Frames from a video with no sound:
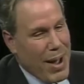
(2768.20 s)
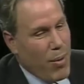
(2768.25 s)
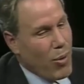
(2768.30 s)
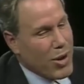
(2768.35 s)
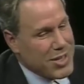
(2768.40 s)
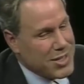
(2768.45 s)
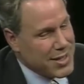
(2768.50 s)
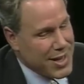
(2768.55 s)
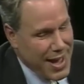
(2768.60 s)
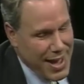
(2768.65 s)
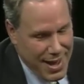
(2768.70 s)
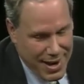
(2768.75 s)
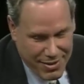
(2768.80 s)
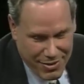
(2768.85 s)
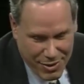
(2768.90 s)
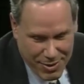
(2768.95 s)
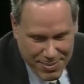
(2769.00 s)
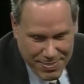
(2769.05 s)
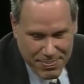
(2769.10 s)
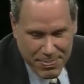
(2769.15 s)
But I wasn't the head
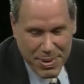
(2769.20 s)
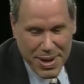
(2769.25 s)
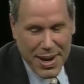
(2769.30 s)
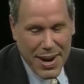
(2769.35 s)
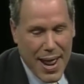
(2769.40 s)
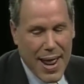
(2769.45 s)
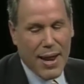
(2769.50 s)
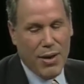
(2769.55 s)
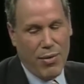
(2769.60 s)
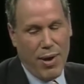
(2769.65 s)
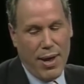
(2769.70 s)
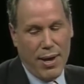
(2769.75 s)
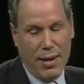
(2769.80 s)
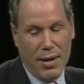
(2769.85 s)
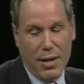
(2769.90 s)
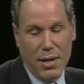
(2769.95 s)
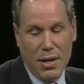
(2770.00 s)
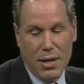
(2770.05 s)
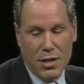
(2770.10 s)
of them. But at any rate,